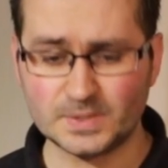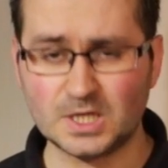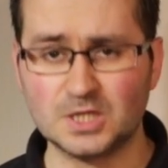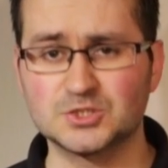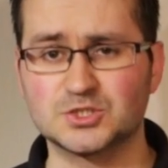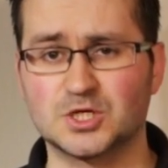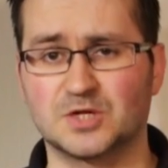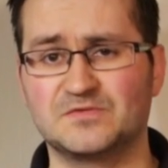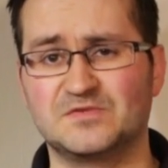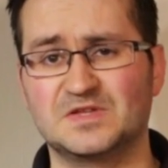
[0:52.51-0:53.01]

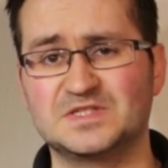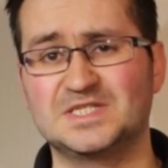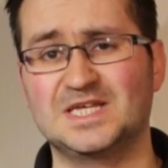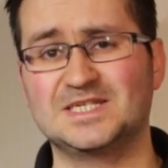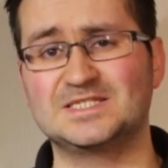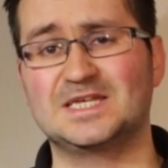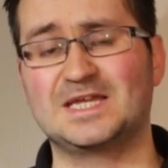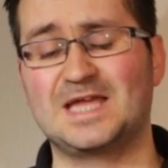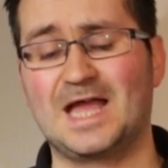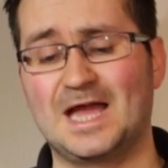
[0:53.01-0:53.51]
it's got a
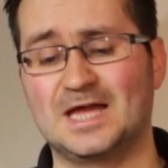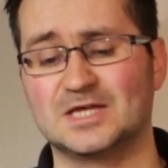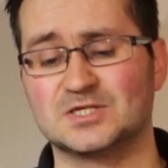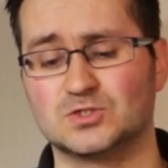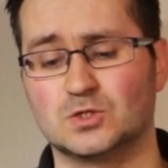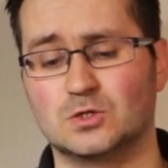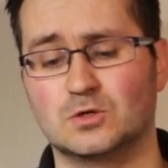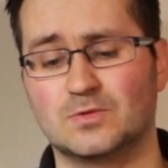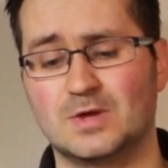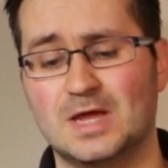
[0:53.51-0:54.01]
fantastic
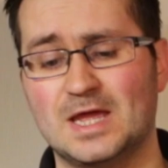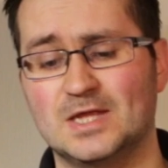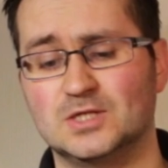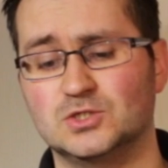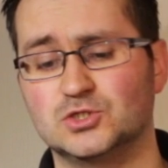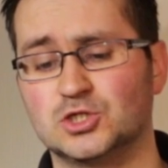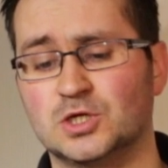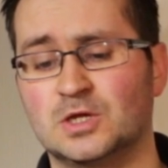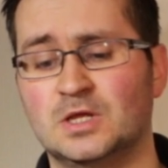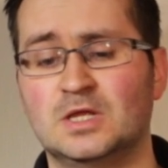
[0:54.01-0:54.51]
ISO
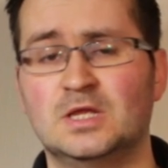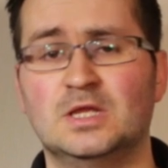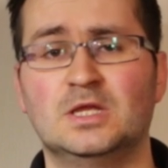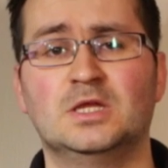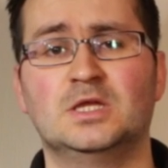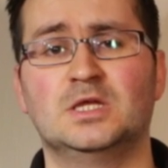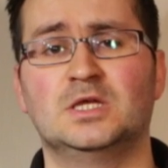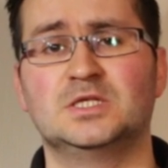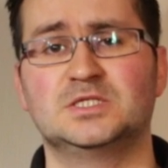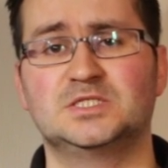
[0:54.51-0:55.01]
range,
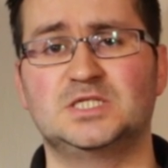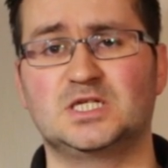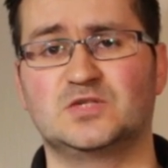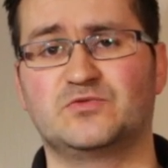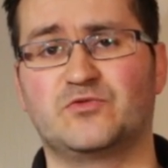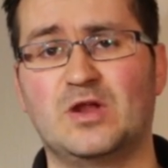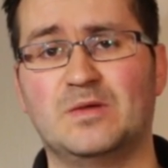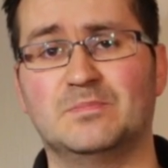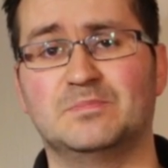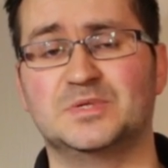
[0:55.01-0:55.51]
6
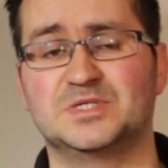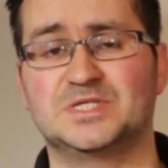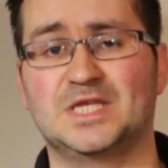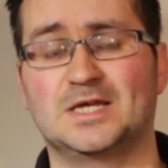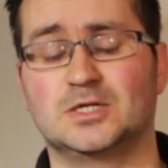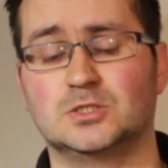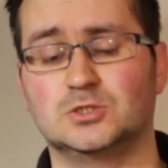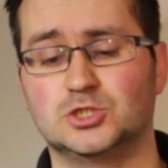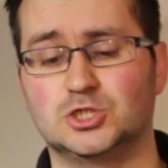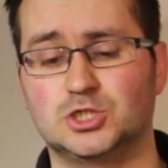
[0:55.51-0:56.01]
frames per
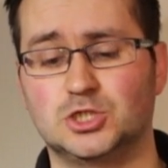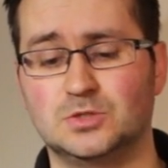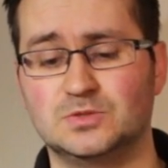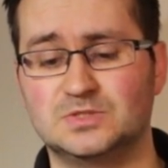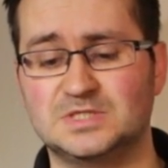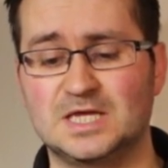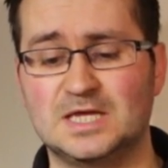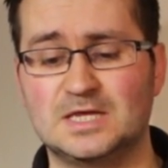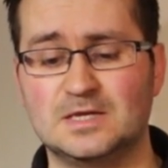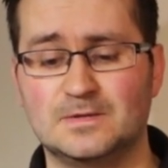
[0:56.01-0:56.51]
second
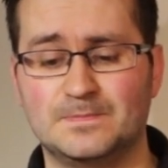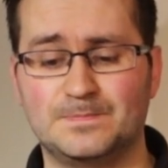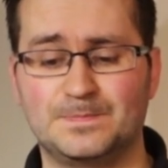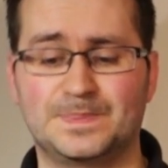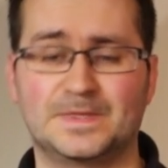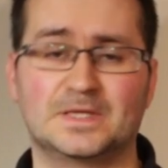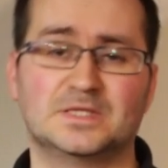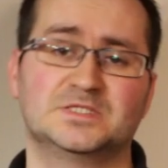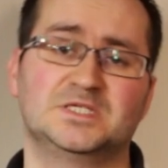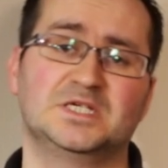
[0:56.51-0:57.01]
shooting,
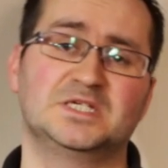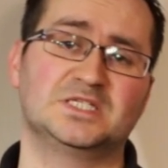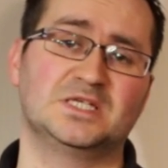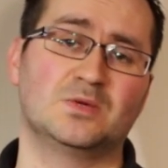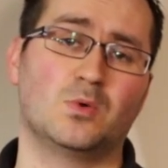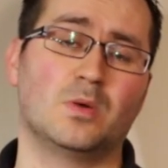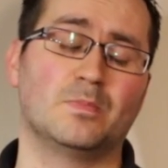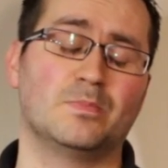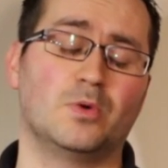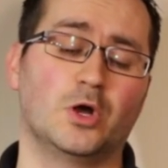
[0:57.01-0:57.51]

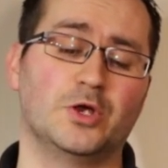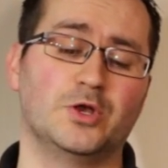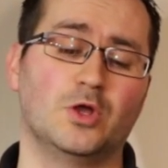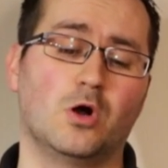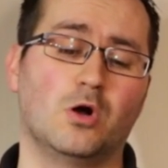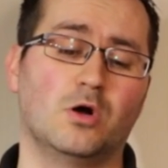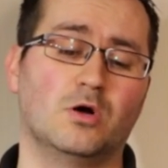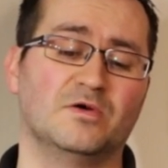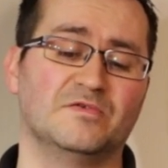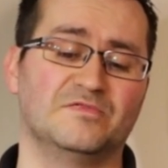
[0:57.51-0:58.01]
61-point
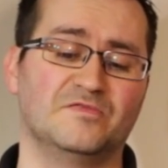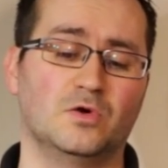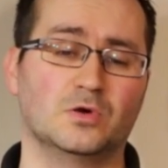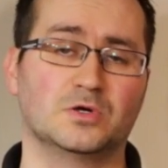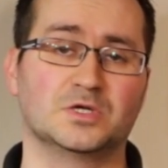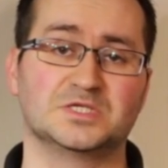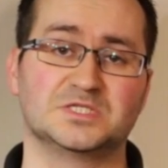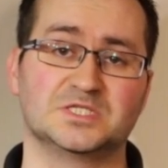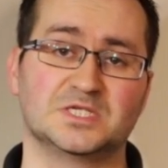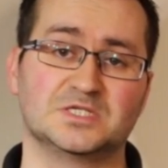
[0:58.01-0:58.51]

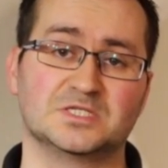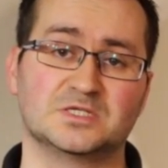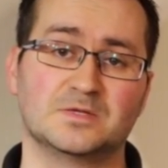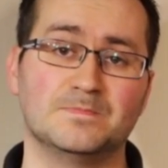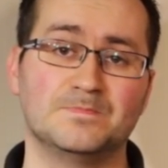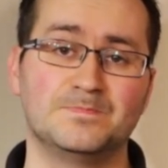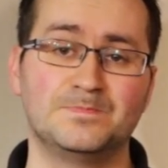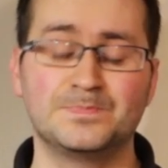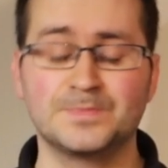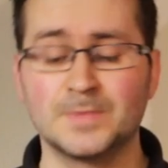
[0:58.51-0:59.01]
autofocus
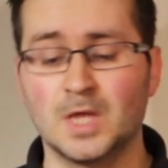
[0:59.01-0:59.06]
system.